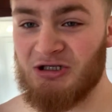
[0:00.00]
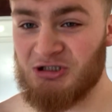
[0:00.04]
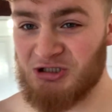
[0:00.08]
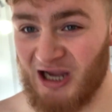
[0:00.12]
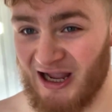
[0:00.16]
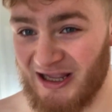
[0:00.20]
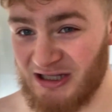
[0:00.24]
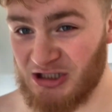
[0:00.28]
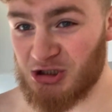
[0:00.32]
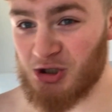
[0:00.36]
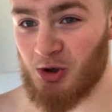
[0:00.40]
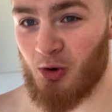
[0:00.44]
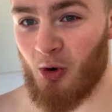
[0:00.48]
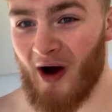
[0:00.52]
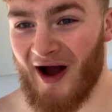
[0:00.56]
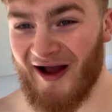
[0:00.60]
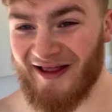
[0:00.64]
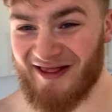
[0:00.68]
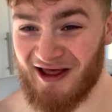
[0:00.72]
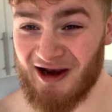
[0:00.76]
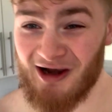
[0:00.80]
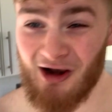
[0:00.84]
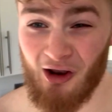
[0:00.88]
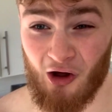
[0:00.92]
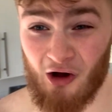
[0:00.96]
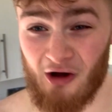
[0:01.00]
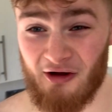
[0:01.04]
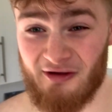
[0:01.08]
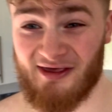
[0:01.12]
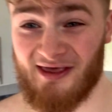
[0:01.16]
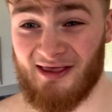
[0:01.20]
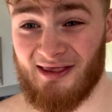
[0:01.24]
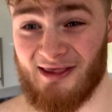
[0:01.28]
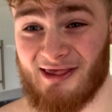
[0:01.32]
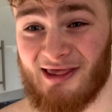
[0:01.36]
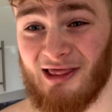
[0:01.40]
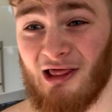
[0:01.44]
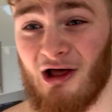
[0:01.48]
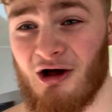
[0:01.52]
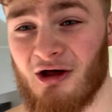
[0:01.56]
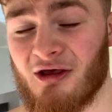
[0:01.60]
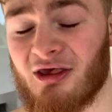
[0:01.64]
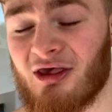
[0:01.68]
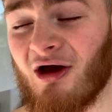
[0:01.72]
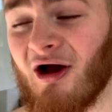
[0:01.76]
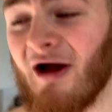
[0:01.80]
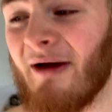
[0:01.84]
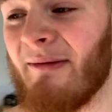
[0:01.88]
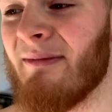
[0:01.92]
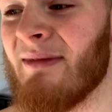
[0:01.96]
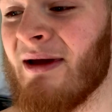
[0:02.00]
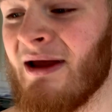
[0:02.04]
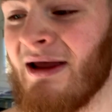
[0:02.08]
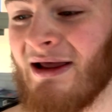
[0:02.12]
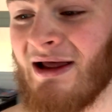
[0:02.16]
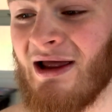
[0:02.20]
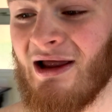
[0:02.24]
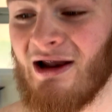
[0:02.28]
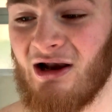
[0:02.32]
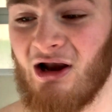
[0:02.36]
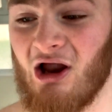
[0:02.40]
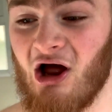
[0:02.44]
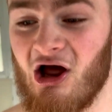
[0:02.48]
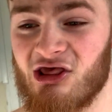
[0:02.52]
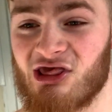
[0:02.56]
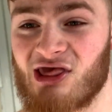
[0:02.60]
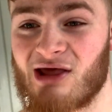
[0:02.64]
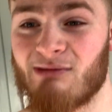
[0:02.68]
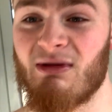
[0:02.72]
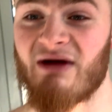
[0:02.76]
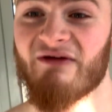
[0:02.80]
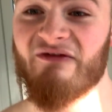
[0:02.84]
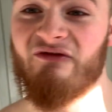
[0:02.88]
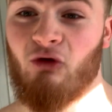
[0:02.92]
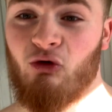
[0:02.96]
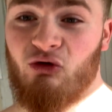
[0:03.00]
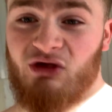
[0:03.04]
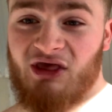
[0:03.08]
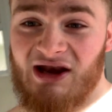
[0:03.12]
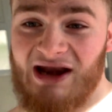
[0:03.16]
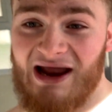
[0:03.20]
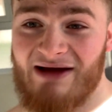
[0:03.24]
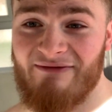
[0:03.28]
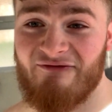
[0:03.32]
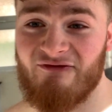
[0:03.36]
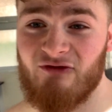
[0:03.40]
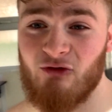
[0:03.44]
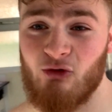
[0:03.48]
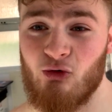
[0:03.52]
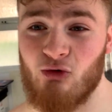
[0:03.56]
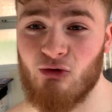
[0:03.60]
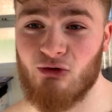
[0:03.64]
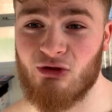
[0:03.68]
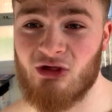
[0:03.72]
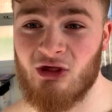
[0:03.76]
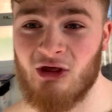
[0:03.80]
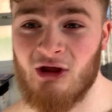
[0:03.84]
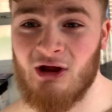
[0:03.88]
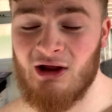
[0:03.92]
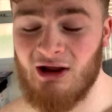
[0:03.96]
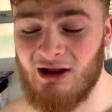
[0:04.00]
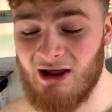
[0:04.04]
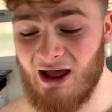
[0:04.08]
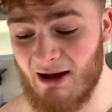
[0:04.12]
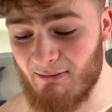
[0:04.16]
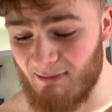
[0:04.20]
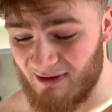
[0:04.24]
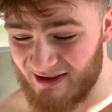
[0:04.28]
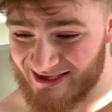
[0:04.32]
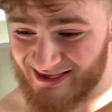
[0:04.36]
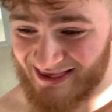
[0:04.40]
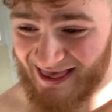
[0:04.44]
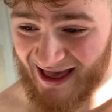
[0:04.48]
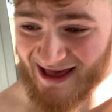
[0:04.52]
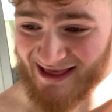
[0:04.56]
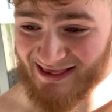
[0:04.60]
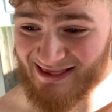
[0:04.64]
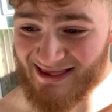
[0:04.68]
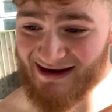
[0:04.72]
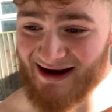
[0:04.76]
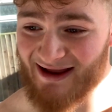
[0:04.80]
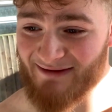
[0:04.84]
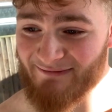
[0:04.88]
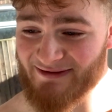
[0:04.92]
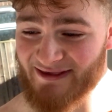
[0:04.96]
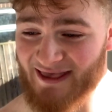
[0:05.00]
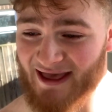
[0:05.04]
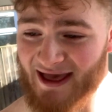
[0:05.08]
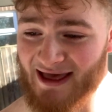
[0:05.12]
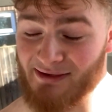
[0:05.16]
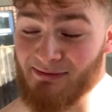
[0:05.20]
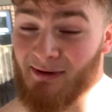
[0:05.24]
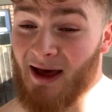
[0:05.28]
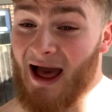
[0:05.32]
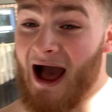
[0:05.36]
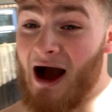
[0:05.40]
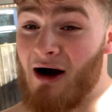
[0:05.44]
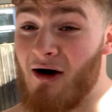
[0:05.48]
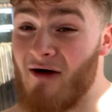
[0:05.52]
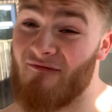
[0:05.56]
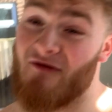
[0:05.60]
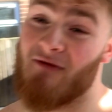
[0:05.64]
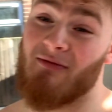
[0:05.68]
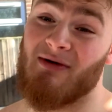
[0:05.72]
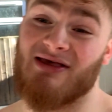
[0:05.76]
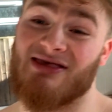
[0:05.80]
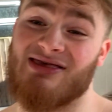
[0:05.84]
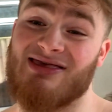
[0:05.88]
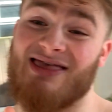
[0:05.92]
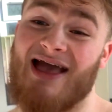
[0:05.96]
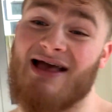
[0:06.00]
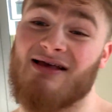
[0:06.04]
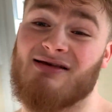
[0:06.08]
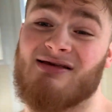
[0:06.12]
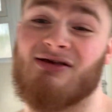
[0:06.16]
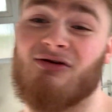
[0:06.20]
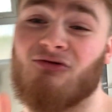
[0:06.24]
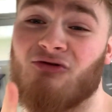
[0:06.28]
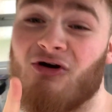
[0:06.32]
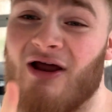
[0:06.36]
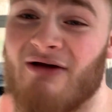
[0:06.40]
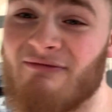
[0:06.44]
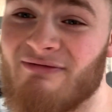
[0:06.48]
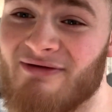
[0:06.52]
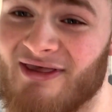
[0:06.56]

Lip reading: changed quite a lot since last time. Last time my floors didn't have floors and my stairs didn't have stairs. However, my stairs still don't have